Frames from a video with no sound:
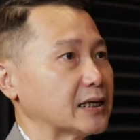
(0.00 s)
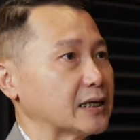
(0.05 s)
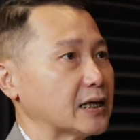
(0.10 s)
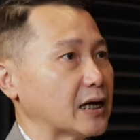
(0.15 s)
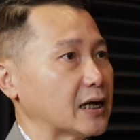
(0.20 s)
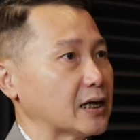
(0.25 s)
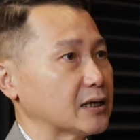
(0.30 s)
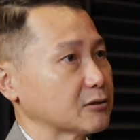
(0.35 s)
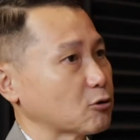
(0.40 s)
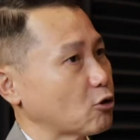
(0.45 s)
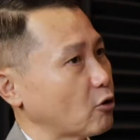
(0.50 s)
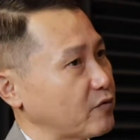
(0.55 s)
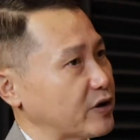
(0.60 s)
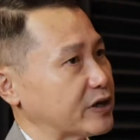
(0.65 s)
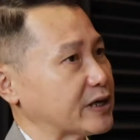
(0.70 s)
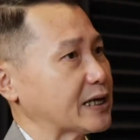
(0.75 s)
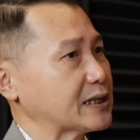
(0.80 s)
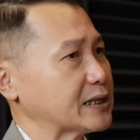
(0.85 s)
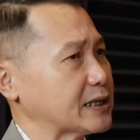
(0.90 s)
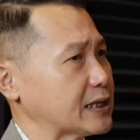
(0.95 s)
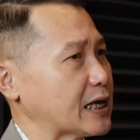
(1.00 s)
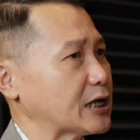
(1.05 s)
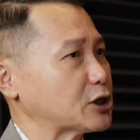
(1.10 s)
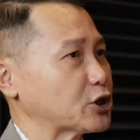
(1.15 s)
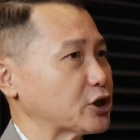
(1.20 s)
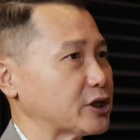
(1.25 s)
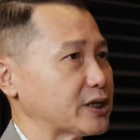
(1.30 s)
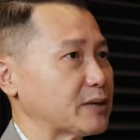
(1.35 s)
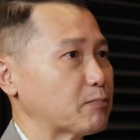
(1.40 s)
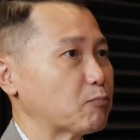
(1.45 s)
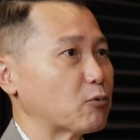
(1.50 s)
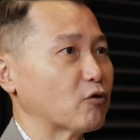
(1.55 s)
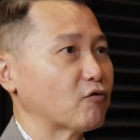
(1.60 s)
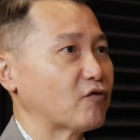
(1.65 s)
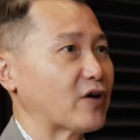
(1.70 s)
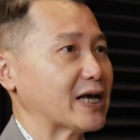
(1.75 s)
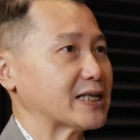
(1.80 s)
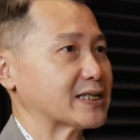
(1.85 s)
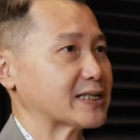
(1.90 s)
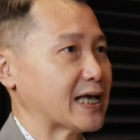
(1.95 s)
COVID-19 actually
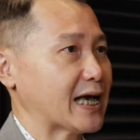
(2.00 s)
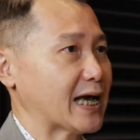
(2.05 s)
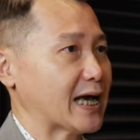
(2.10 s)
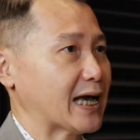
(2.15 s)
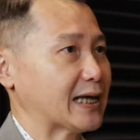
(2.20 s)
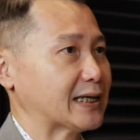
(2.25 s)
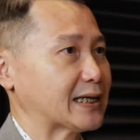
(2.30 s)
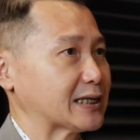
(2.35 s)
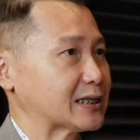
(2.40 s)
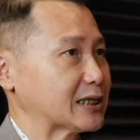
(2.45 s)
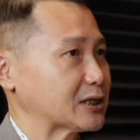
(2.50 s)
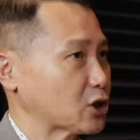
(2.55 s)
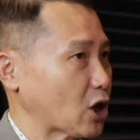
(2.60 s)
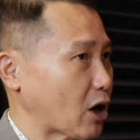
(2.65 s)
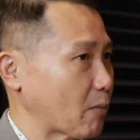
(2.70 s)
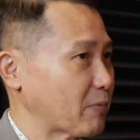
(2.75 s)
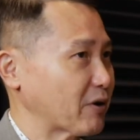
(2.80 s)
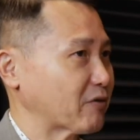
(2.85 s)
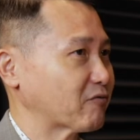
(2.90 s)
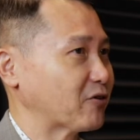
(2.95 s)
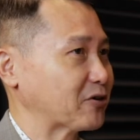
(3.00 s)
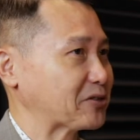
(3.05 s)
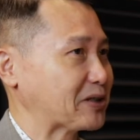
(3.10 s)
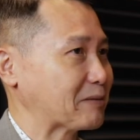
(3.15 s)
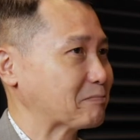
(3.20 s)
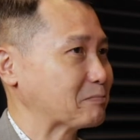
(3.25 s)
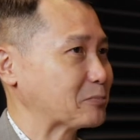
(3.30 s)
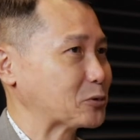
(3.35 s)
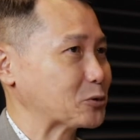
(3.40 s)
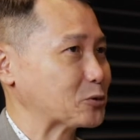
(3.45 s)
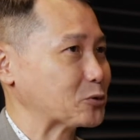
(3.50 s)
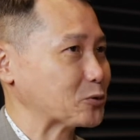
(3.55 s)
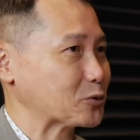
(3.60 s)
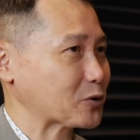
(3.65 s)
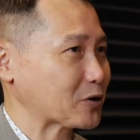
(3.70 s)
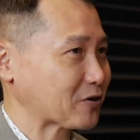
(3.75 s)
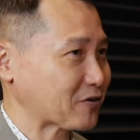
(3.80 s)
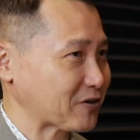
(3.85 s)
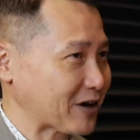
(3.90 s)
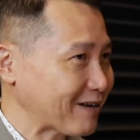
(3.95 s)
provides another topic for them to
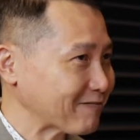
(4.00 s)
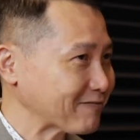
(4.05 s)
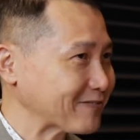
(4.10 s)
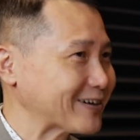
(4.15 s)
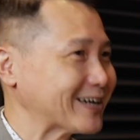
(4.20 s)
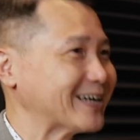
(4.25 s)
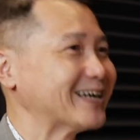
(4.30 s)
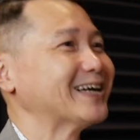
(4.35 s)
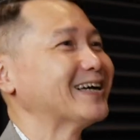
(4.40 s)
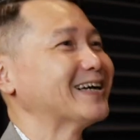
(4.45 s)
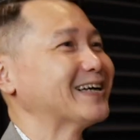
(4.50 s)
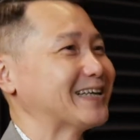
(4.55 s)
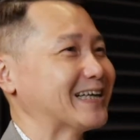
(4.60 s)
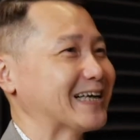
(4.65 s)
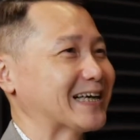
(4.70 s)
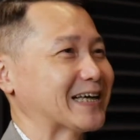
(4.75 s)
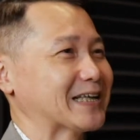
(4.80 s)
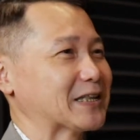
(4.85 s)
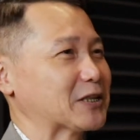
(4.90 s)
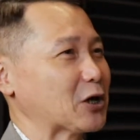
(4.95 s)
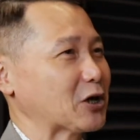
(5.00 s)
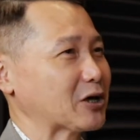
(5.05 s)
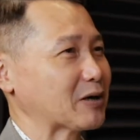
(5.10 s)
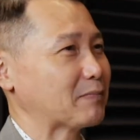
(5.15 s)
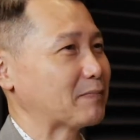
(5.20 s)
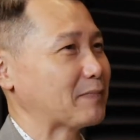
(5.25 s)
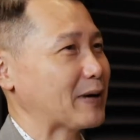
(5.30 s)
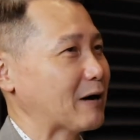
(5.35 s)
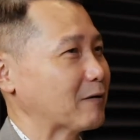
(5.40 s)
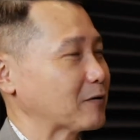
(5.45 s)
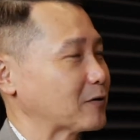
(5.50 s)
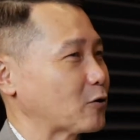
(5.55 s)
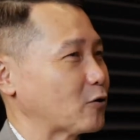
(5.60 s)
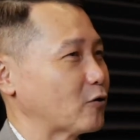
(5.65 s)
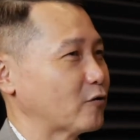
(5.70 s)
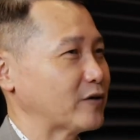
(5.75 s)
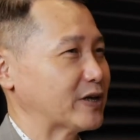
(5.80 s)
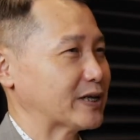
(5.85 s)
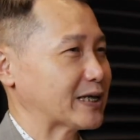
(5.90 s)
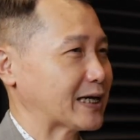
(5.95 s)
craft. They can talk about
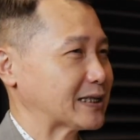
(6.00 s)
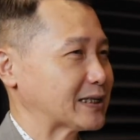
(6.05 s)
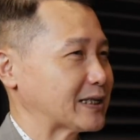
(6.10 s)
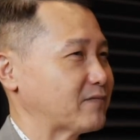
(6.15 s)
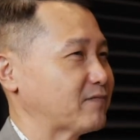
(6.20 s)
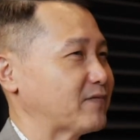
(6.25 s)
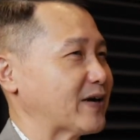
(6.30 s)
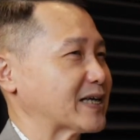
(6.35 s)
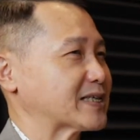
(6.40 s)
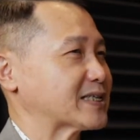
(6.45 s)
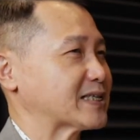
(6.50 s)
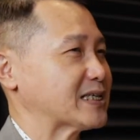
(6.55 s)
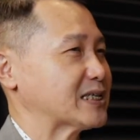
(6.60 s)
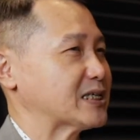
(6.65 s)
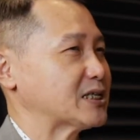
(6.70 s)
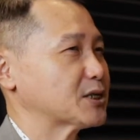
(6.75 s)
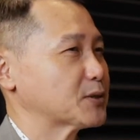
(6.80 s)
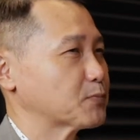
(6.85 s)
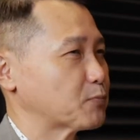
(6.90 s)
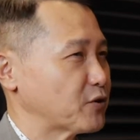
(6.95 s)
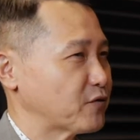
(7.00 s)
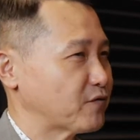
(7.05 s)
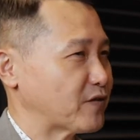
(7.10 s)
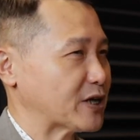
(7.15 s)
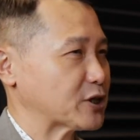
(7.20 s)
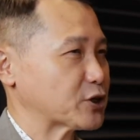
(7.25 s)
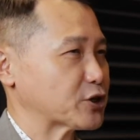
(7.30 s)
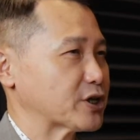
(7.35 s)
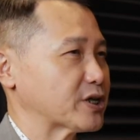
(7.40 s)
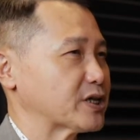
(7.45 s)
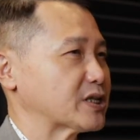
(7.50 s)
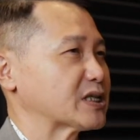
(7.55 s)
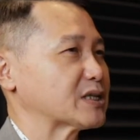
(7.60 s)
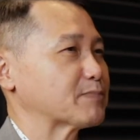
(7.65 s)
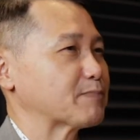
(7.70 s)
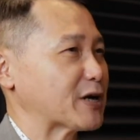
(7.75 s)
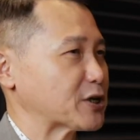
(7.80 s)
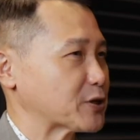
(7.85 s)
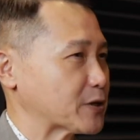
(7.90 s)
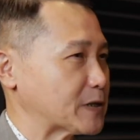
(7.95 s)
COVID-19 vaccines, prevention,
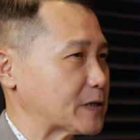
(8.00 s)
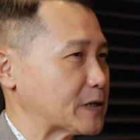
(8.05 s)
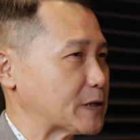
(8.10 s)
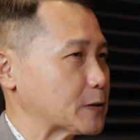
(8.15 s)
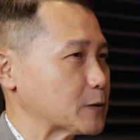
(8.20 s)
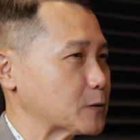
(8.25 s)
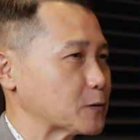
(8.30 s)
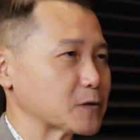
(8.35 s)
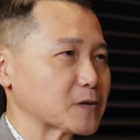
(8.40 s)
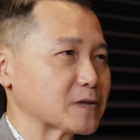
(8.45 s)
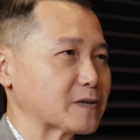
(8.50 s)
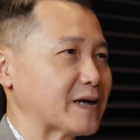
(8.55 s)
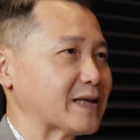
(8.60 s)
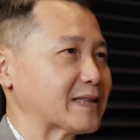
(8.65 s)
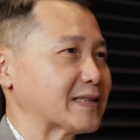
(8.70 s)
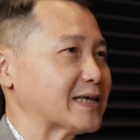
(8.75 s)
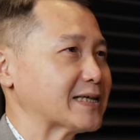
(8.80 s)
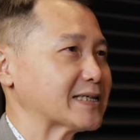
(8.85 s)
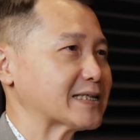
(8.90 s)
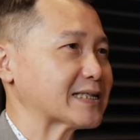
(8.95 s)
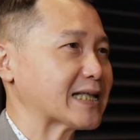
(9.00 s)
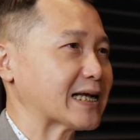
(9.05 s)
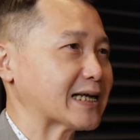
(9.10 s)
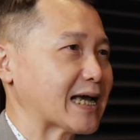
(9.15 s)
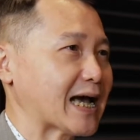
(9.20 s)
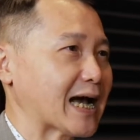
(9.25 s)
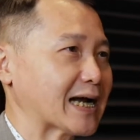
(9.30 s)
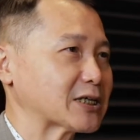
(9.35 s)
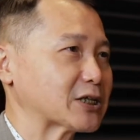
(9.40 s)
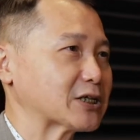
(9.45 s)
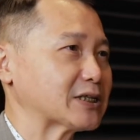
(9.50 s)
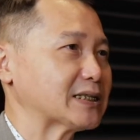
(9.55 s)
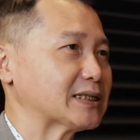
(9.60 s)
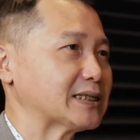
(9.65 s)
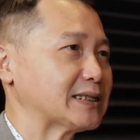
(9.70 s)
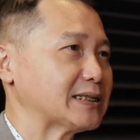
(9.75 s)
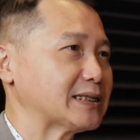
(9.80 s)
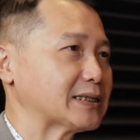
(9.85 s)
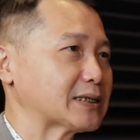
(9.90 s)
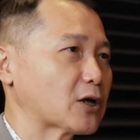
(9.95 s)
special news, right? Things that
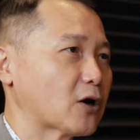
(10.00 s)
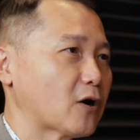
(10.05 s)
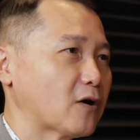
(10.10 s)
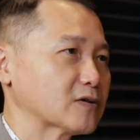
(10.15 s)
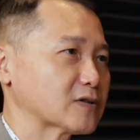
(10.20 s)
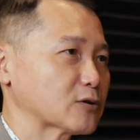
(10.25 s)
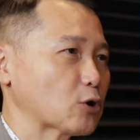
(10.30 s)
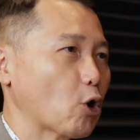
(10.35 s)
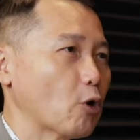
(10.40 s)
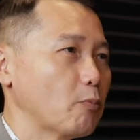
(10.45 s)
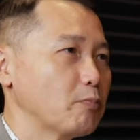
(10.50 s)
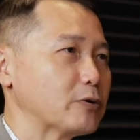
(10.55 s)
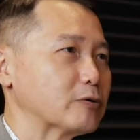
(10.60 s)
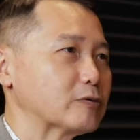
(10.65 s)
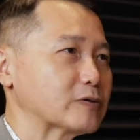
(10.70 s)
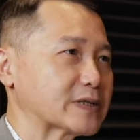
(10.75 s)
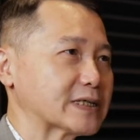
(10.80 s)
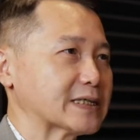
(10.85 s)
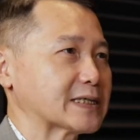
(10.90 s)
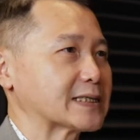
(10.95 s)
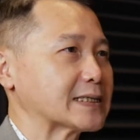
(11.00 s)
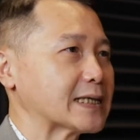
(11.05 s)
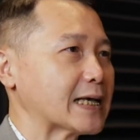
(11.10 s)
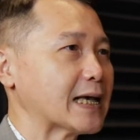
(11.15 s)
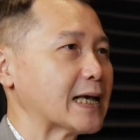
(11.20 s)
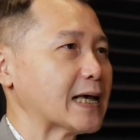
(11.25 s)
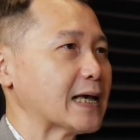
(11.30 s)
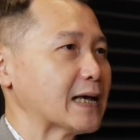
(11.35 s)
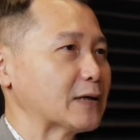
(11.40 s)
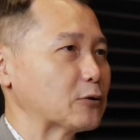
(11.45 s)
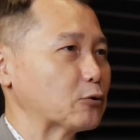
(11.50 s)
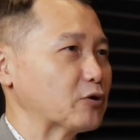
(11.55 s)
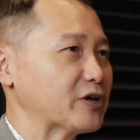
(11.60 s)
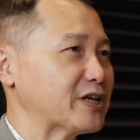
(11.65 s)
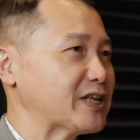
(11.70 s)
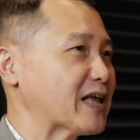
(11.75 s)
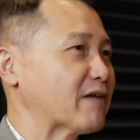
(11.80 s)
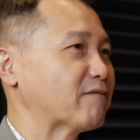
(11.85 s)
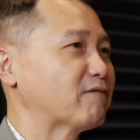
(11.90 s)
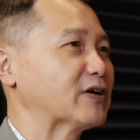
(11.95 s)
actually cause home users to
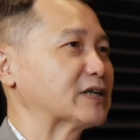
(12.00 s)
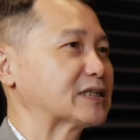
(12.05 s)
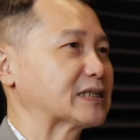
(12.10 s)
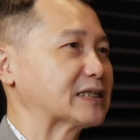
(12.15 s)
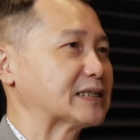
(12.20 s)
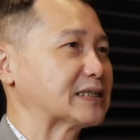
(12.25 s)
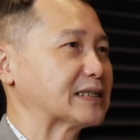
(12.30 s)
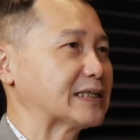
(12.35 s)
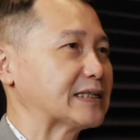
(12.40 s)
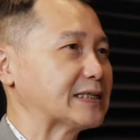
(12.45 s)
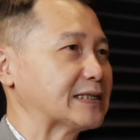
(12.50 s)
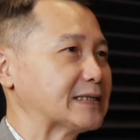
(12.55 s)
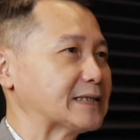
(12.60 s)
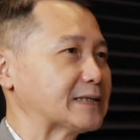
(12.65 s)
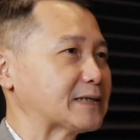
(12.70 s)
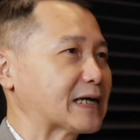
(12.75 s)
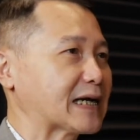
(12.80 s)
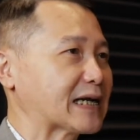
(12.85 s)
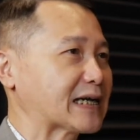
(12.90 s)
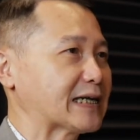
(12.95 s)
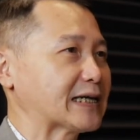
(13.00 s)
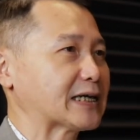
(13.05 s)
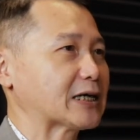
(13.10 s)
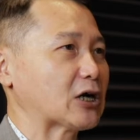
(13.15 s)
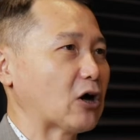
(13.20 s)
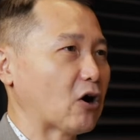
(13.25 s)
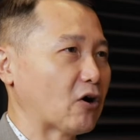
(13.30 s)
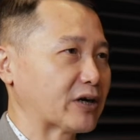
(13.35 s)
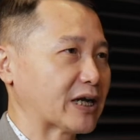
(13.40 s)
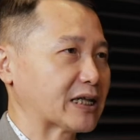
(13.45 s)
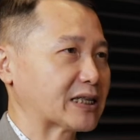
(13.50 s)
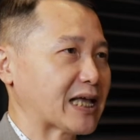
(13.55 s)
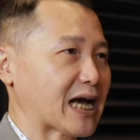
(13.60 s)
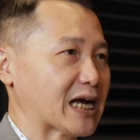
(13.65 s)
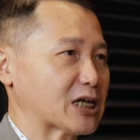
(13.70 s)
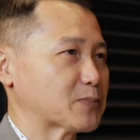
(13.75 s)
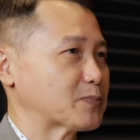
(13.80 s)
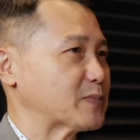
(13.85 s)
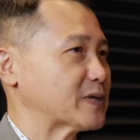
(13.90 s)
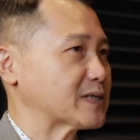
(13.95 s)
inadvertently click on
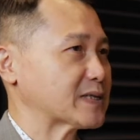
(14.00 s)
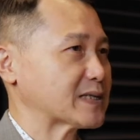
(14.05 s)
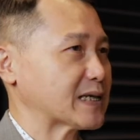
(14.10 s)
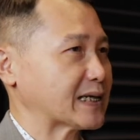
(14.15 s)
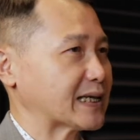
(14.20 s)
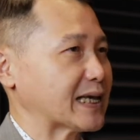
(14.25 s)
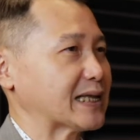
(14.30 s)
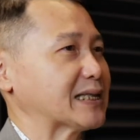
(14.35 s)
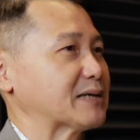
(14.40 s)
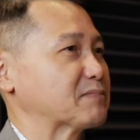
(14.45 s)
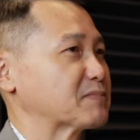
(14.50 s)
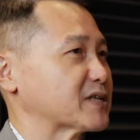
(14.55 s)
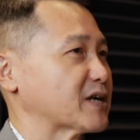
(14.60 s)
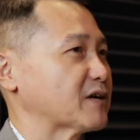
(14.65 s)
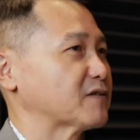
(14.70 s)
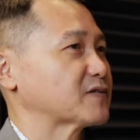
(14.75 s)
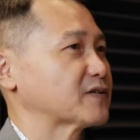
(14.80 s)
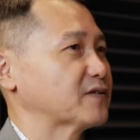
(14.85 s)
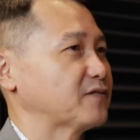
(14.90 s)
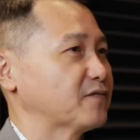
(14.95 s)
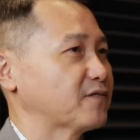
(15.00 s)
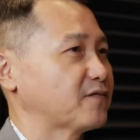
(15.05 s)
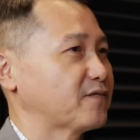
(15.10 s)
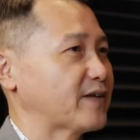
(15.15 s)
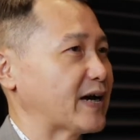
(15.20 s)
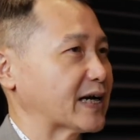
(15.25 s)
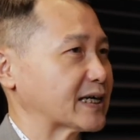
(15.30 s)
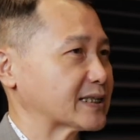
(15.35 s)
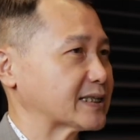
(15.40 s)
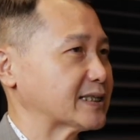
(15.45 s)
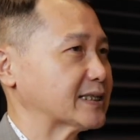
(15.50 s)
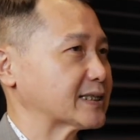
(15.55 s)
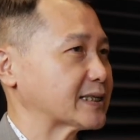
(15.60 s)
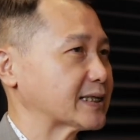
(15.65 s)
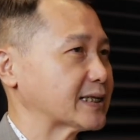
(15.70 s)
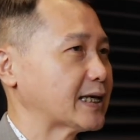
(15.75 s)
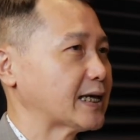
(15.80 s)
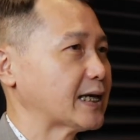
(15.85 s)
attachments and get themselves infected.